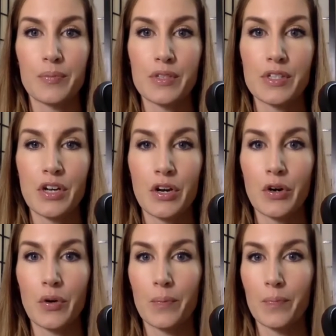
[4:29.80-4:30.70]

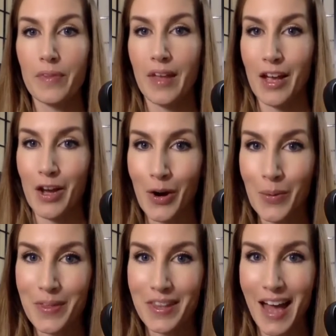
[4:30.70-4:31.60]
So I
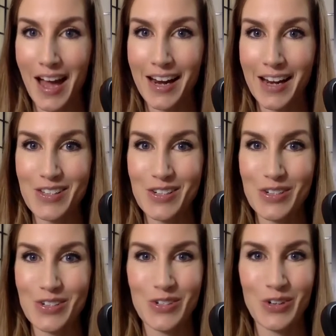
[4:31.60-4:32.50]
hope that
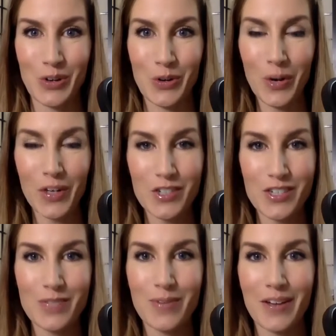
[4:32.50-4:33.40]
answers your
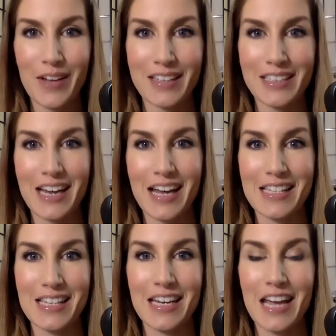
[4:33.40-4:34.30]
questions about lactic
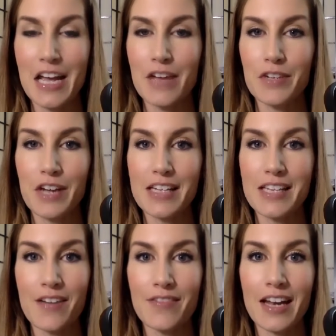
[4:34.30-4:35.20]
acid. If you guys
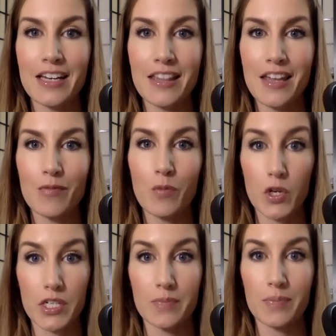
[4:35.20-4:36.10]
have anything
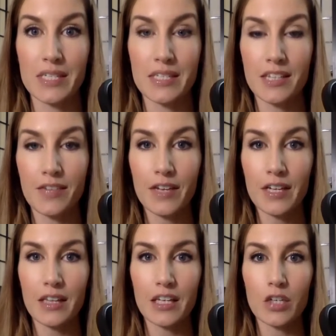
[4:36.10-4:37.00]
more specific
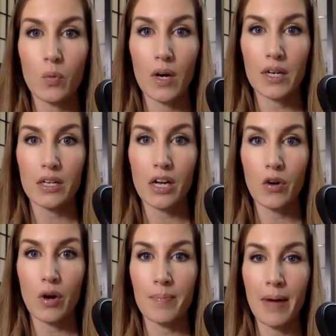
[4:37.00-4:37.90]
that you want to
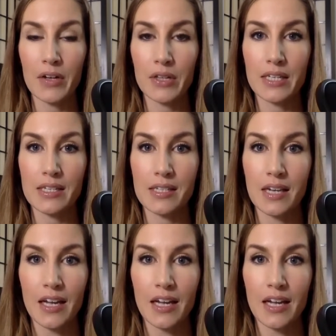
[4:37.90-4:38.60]
know about this